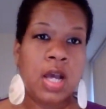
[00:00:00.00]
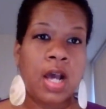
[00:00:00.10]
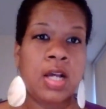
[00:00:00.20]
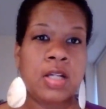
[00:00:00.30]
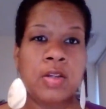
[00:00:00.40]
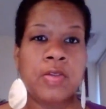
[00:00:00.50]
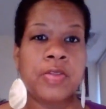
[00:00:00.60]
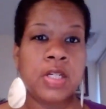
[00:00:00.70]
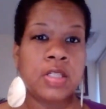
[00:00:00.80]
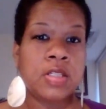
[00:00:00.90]
There are
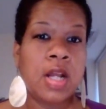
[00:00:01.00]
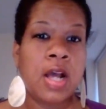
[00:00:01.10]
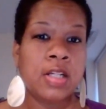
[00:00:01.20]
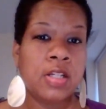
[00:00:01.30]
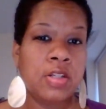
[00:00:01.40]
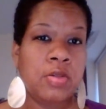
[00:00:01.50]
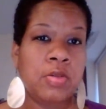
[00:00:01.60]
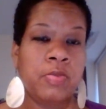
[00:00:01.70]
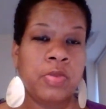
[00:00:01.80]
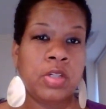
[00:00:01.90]
things that I can do
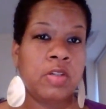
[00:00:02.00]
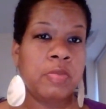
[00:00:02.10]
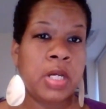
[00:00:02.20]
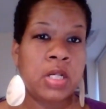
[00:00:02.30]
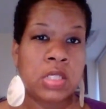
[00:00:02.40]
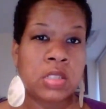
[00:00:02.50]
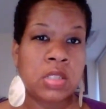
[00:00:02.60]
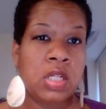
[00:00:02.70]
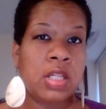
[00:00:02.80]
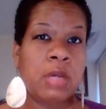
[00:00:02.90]
for the good of my
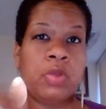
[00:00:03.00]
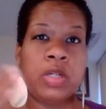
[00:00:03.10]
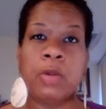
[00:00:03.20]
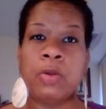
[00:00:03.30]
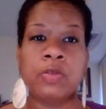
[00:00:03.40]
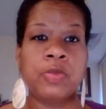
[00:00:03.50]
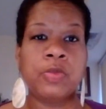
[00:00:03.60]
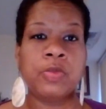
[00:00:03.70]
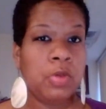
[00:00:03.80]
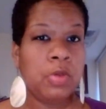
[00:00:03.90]
destiny that will not work for
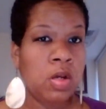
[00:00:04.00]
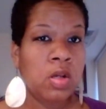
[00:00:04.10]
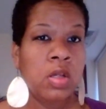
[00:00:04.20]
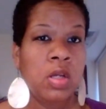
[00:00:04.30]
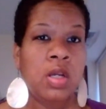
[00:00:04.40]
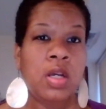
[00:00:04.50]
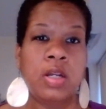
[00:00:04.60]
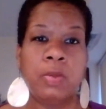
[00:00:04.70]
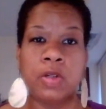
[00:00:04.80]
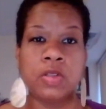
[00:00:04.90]
you at all, and
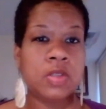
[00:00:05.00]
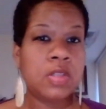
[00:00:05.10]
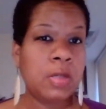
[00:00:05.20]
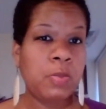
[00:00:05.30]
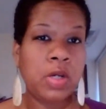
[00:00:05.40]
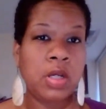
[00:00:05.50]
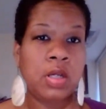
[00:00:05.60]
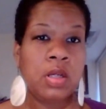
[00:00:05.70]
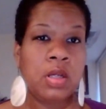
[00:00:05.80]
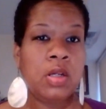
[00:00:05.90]
it works the same way,
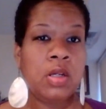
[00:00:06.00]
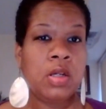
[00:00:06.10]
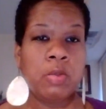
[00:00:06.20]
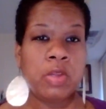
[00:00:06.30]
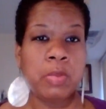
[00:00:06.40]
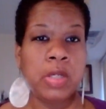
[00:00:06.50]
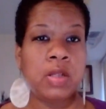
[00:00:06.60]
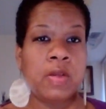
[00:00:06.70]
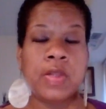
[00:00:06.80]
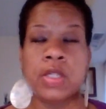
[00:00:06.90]
you know, with me.
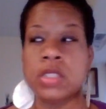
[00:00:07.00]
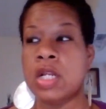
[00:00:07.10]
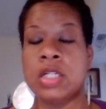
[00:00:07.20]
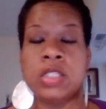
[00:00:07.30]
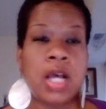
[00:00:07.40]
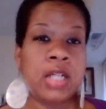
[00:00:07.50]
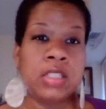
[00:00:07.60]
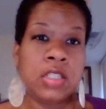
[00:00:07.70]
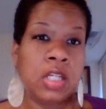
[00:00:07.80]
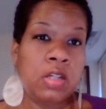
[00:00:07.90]
There are things that I
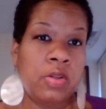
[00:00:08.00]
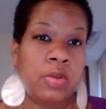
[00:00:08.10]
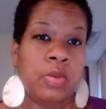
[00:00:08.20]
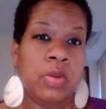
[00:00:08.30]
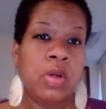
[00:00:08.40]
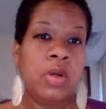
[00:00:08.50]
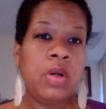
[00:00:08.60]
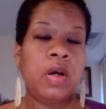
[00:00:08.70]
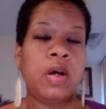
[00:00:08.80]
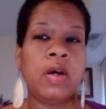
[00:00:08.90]
just can't do,
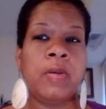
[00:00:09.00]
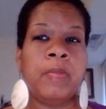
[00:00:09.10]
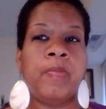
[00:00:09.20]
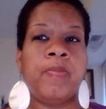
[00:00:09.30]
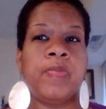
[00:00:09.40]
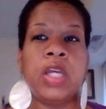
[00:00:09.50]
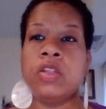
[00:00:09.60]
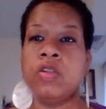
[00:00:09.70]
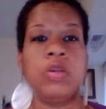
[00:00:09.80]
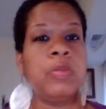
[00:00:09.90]
that
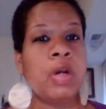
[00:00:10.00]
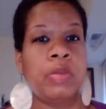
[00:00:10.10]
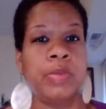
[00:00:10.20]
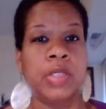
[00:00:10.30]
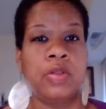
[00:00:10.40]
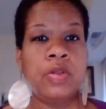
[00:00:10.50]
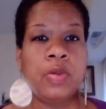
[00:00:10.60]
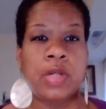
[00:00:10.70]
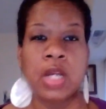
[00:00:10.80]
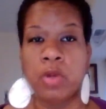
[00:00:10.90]
you can probably do,
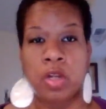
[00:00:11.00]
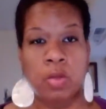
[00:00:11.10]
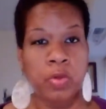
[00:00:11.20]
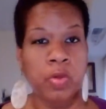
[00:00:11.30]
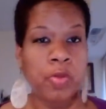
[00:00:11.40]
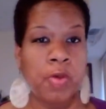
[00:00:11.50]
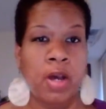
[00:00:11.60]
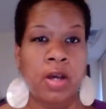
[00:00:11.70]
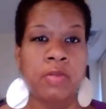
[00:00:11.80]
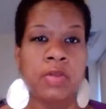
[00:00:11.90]
and that will help you
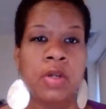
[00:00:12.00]
thrive.